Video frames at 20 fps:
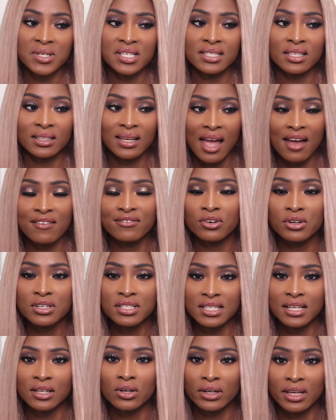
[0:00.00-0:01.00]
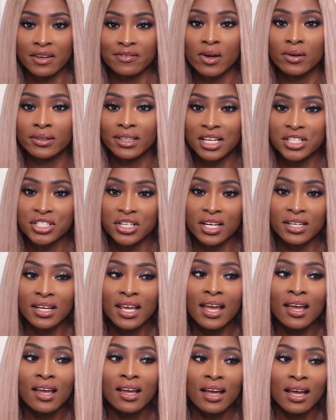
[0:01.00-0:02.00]
which is the Kat Von D Lock-It Foundation.
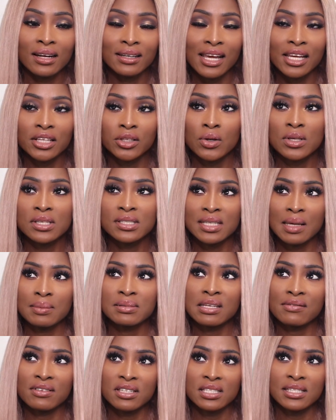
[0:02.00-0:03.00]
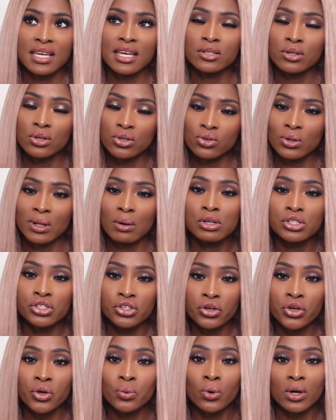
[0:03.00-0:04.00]
And I use Deep 78 Neutral. I'll
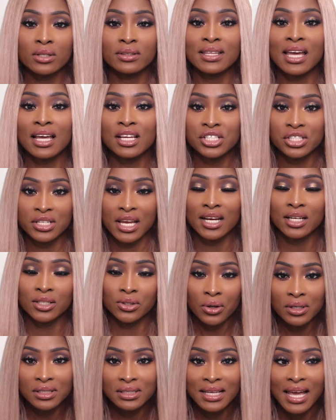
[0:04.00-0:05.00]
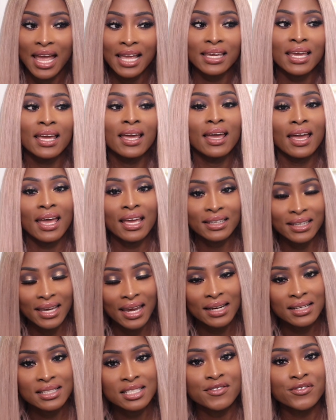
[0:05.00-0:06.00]
show you what that shade looks like.
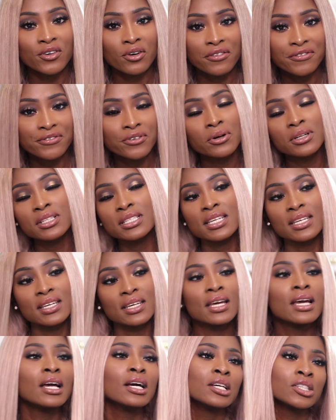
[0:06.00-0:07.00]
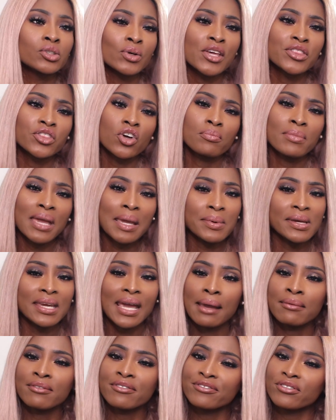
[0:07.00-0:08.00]
against 440. So I thought maybe
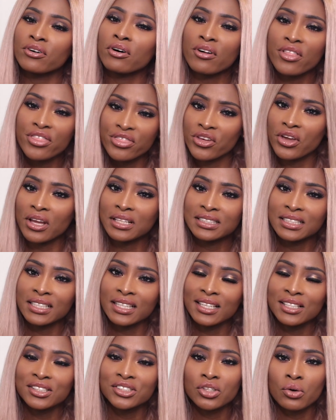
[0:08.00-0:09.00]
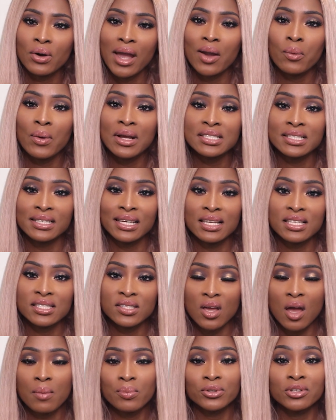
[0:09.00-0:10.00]
I'm 430. So I went to get a
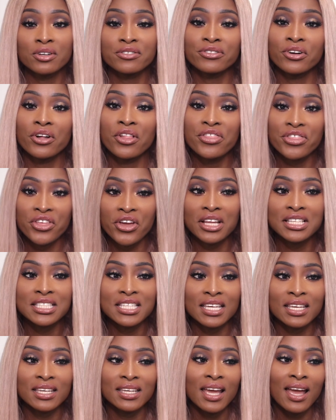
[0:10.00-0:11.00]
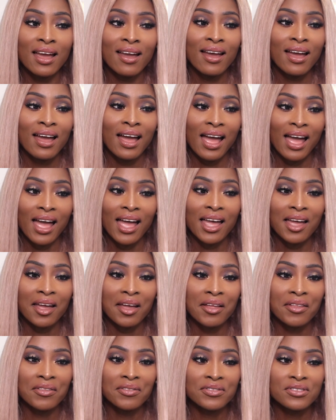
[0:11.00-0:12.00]
sample of 430
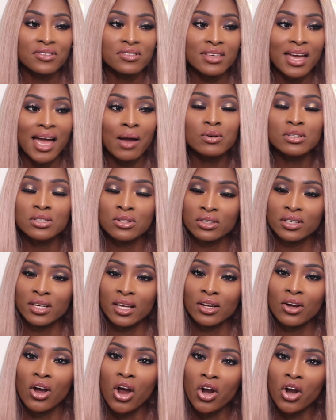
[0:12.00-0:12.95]
and that was looking